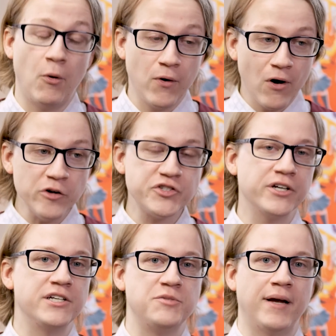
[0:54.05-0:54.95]
But we're
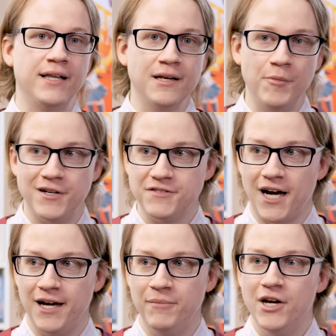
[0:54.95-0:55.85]
also going to spend a little bit of
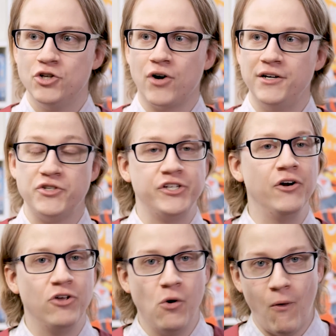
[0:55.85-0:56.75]
time trying to
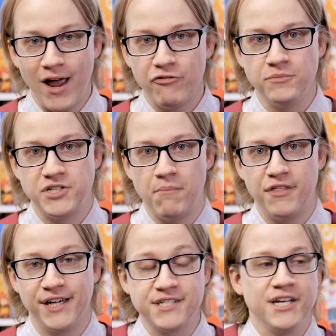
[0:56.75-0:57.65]
steer you away from some
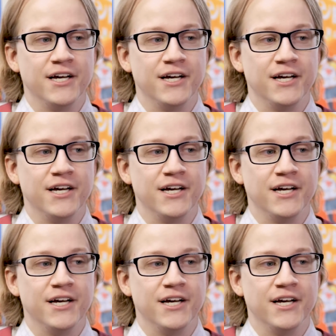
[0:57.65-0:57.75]
things,